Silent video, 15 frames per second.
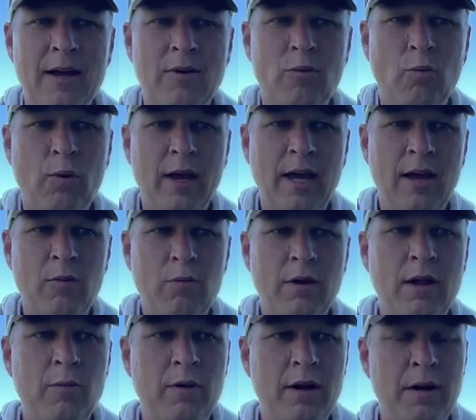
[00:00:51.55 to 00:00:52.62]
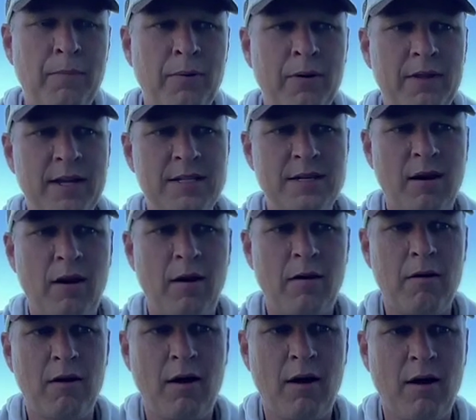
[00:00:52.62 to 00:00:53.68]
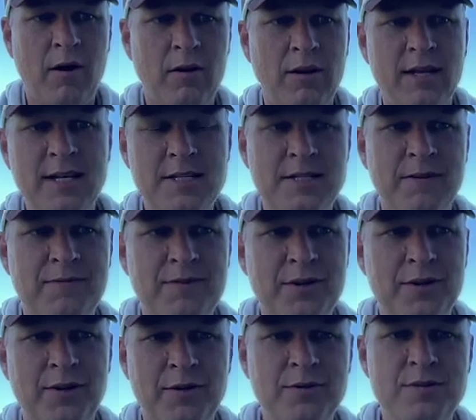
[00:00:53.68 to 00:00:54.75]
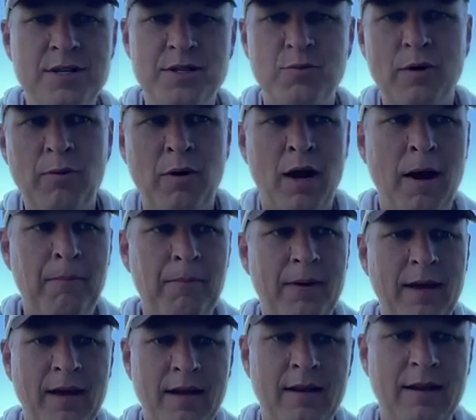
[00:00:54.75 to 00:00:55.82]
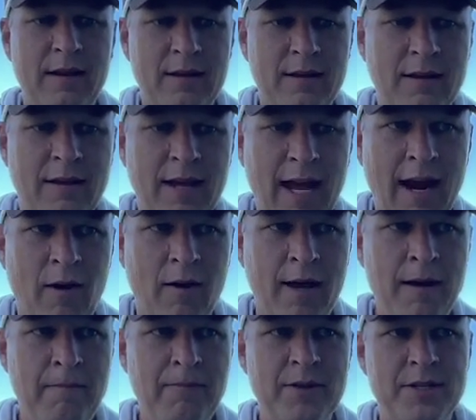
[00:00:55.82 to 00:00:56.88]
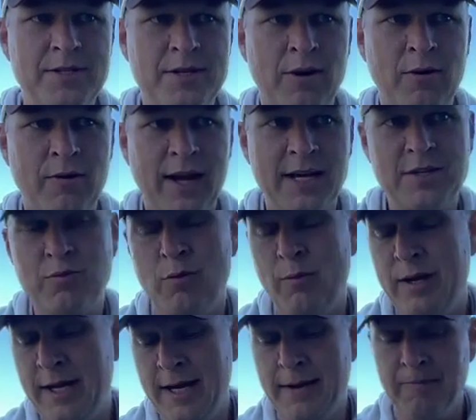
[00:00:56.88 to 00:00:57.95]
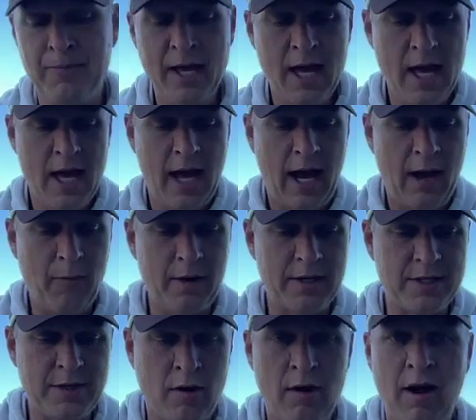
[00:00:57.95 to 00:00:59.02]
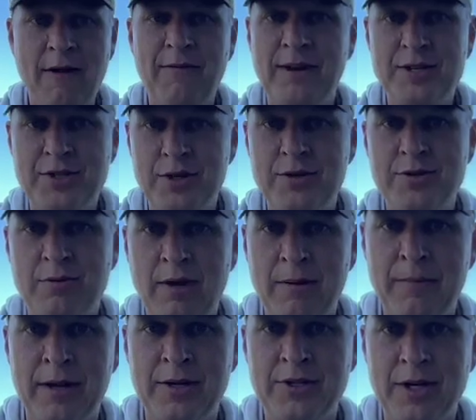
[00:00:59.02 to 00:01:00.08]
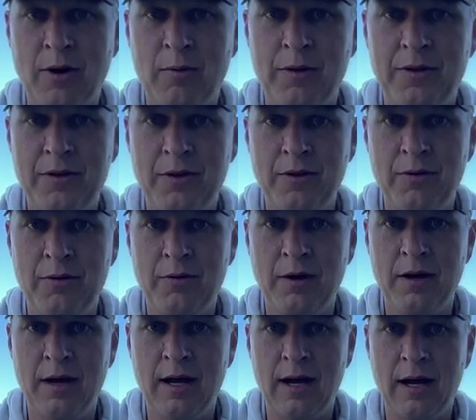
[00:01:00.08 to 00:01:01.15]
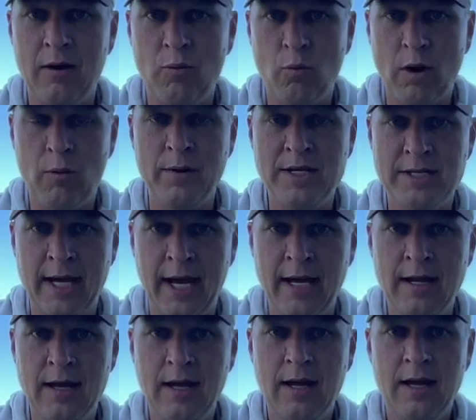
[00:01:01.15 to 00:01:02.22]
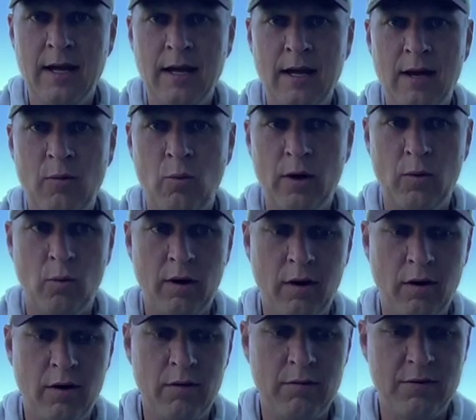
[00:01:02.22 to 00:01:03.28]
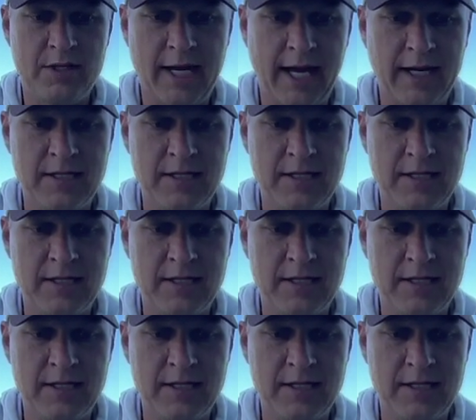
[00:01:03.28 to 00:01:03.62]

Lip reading: we really wanted to put this on our list of to-dos as we were up in the area. So that's what we did. I want to start off, and as usual, I'm going to share with you where we stayed. When we're staying